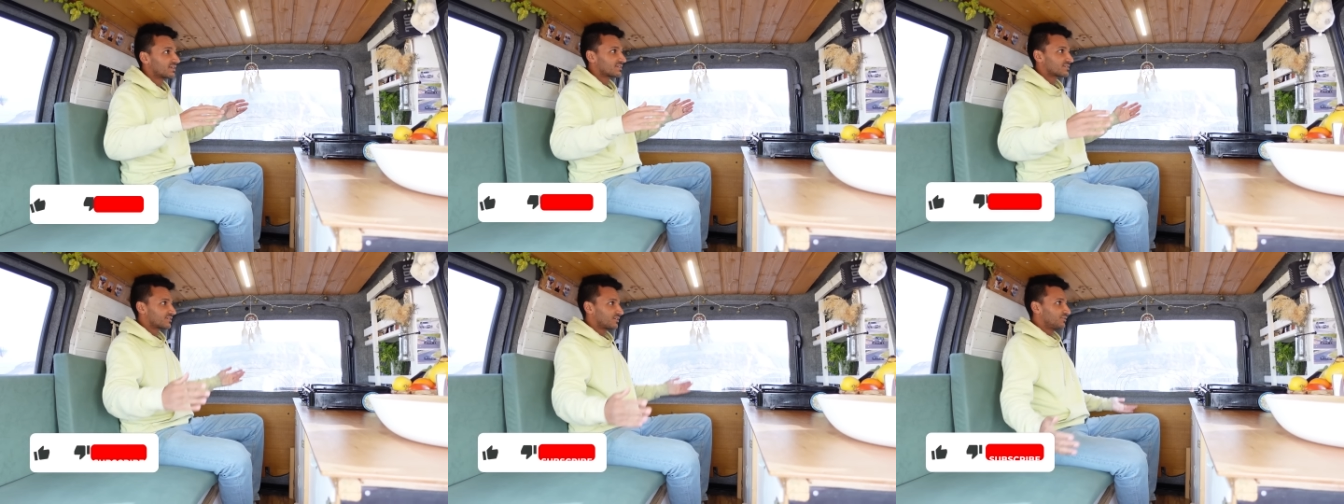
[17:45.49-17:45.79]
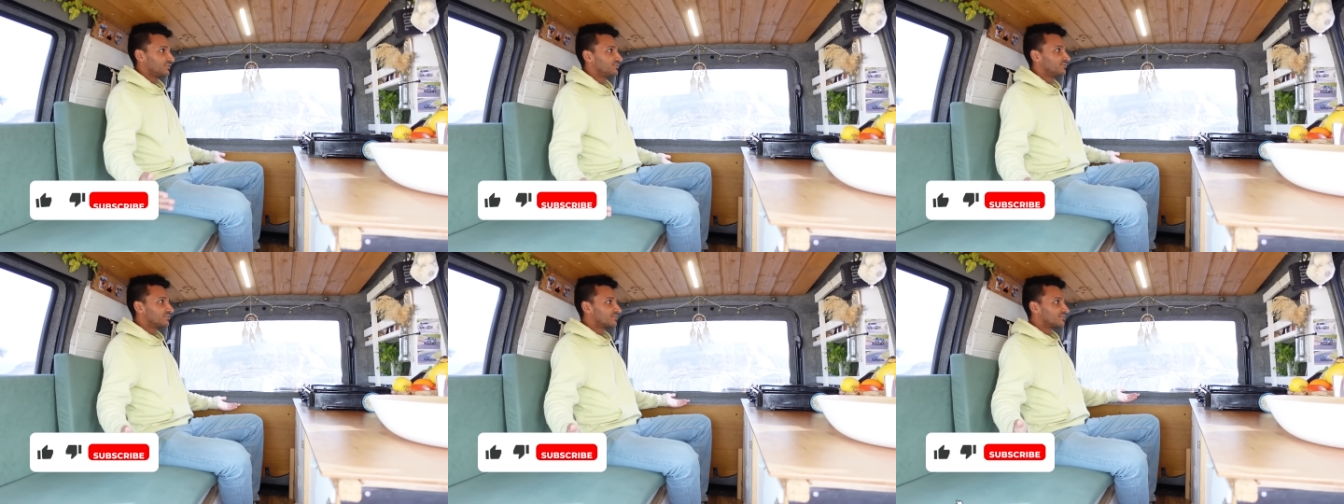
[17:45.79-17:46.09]

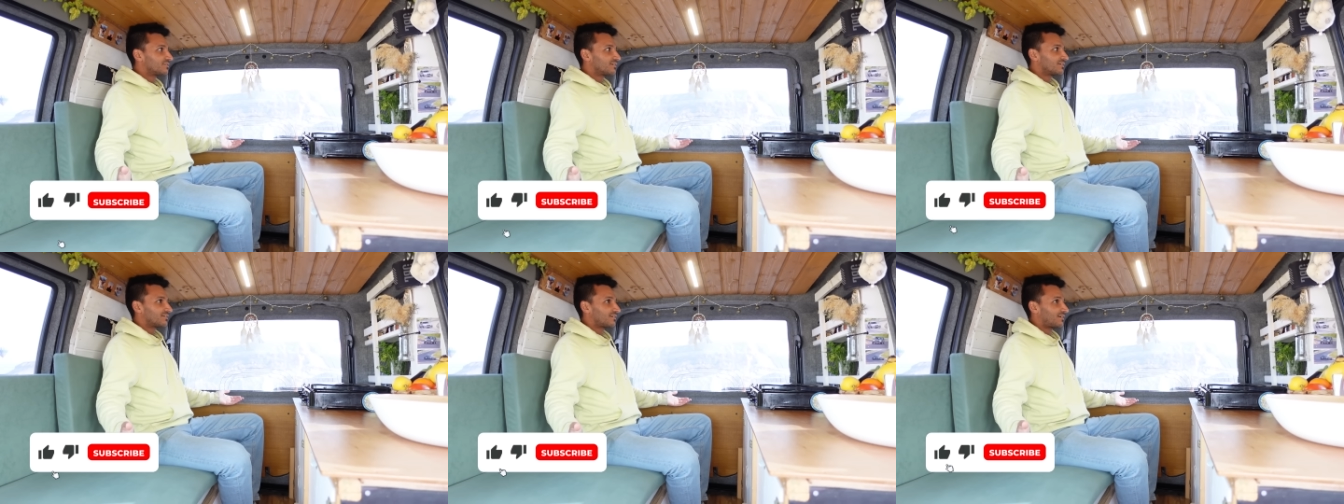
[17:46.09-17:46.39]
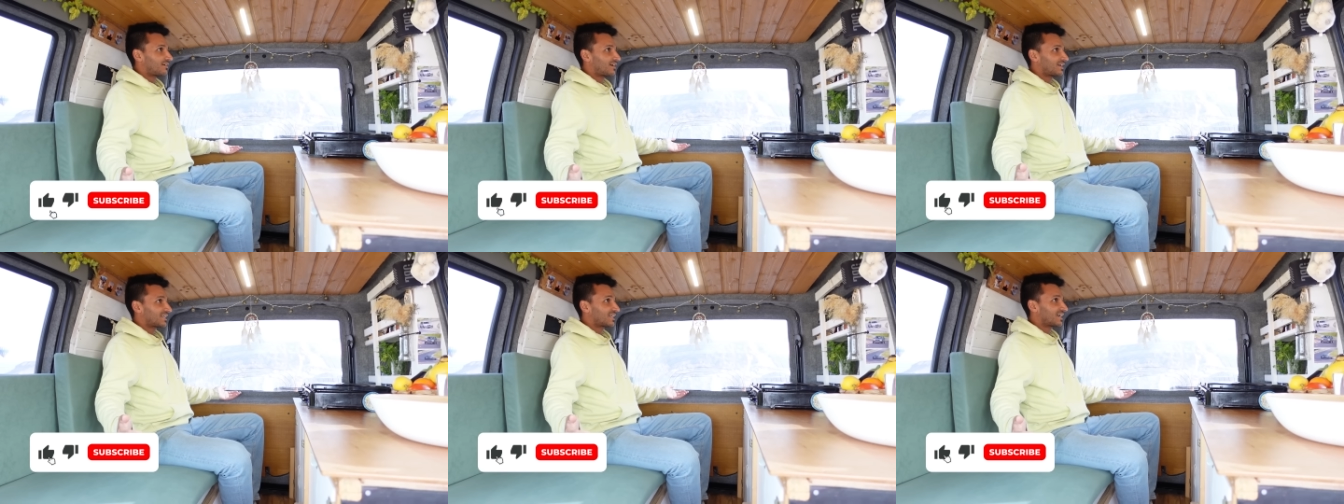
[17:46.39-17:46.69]
So
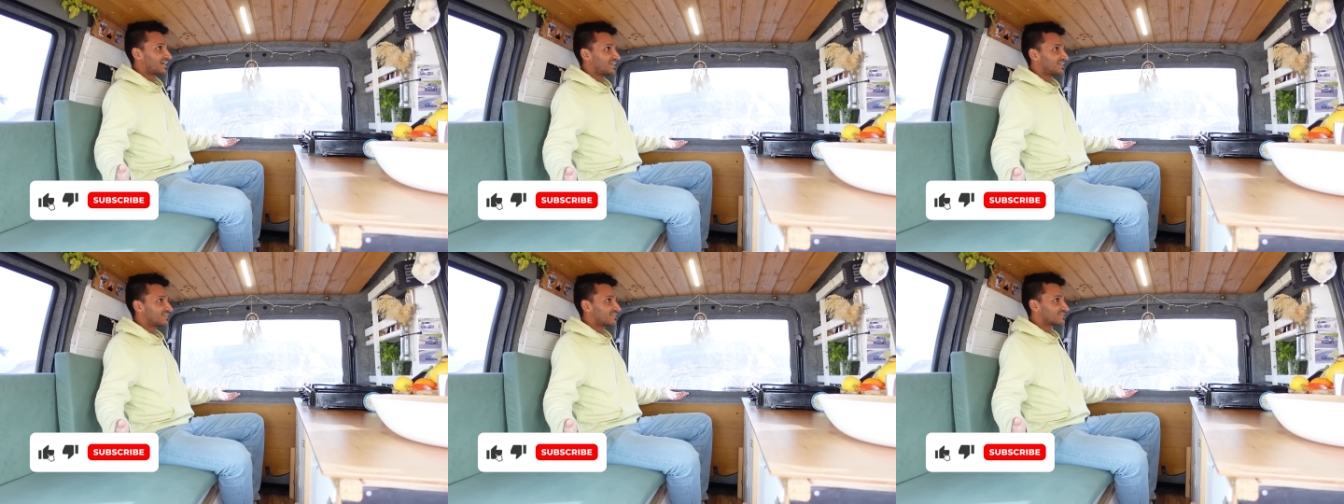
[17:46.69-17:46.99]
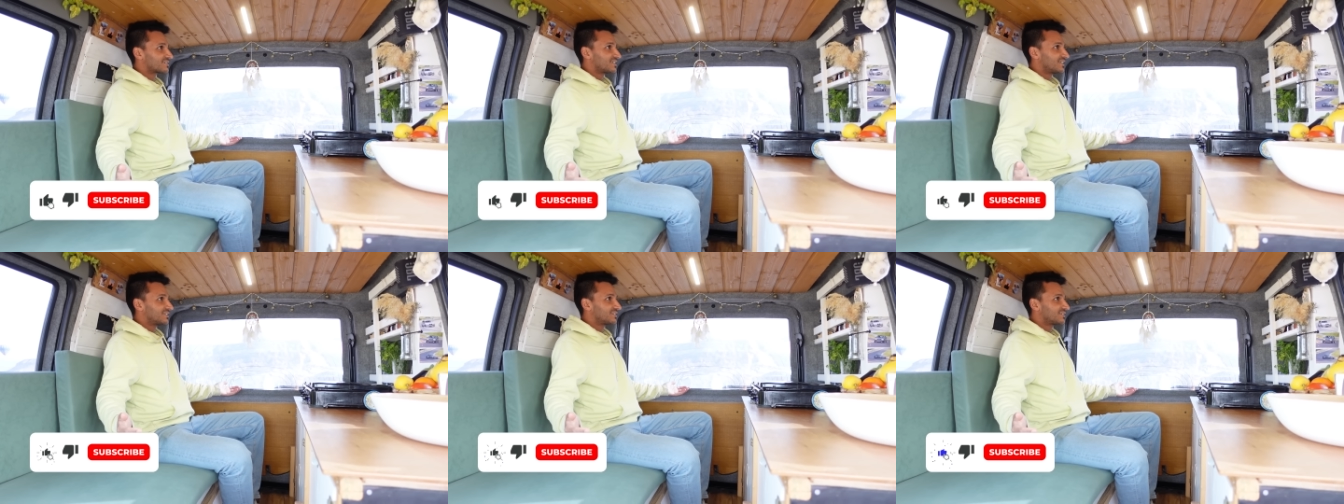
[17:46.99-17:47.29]
I can
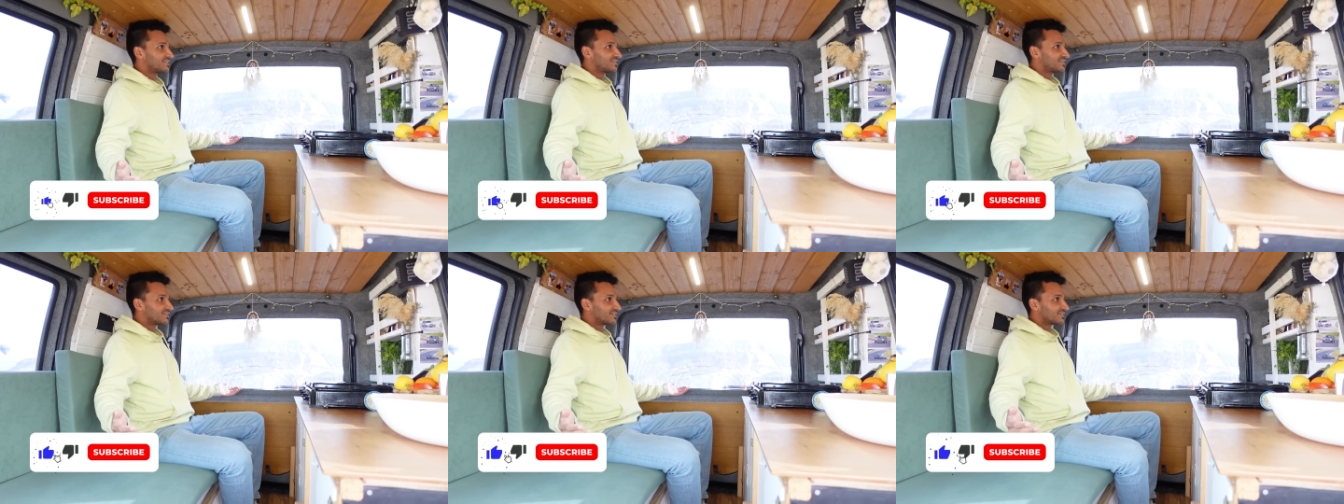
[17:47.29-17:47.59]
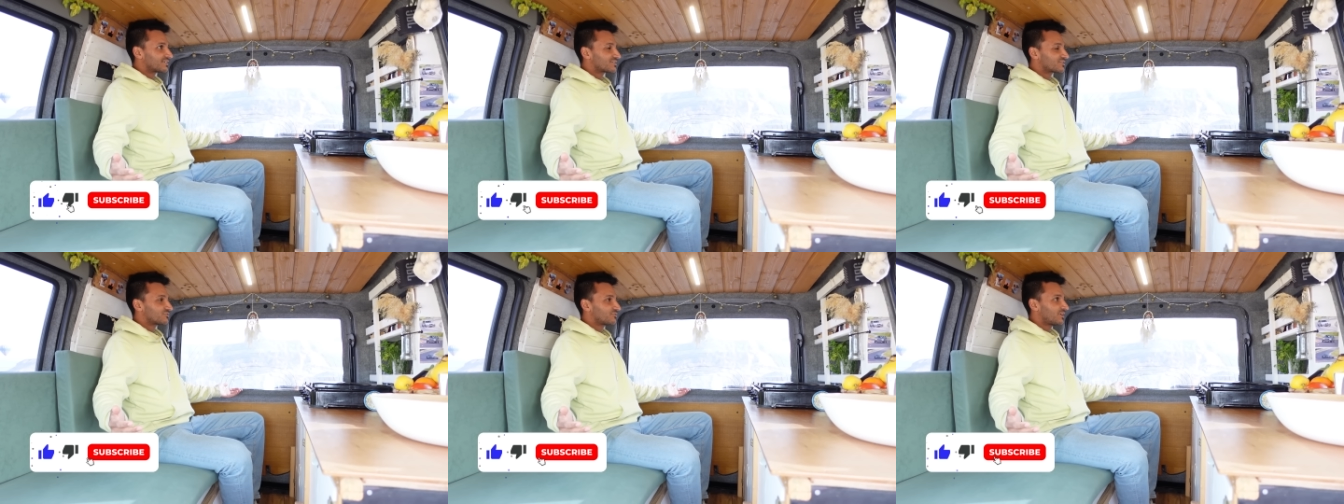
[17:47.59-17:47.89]
sit
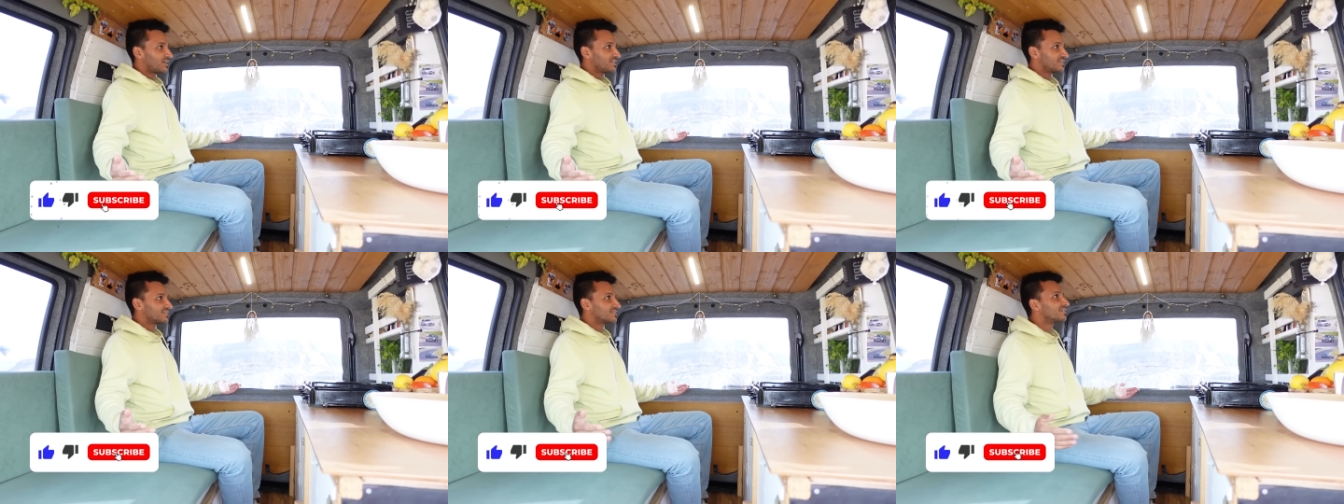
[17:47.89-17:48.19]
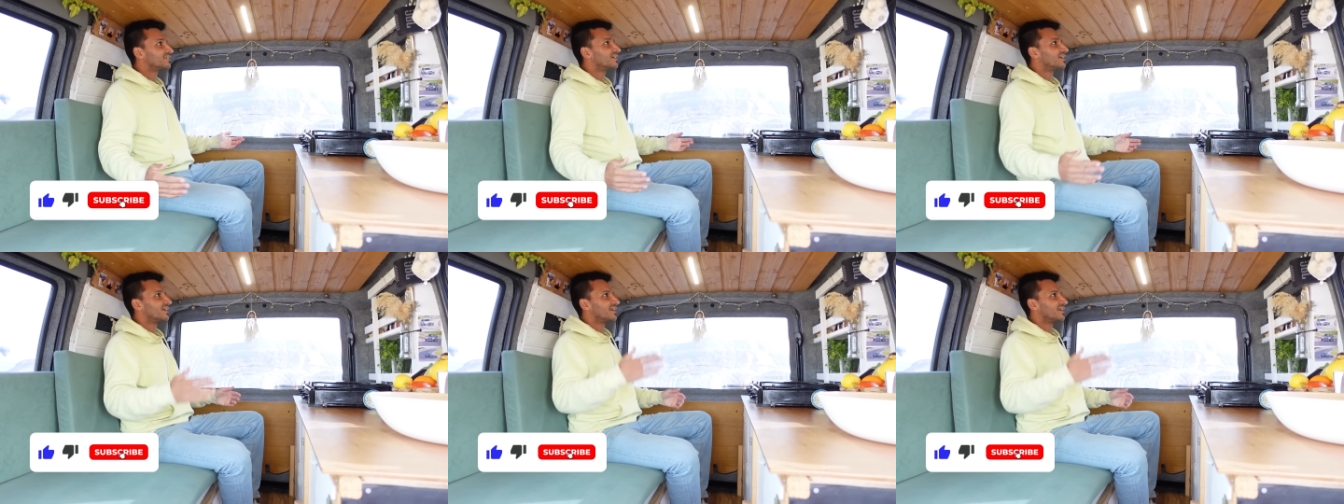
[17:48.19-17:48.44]
straight.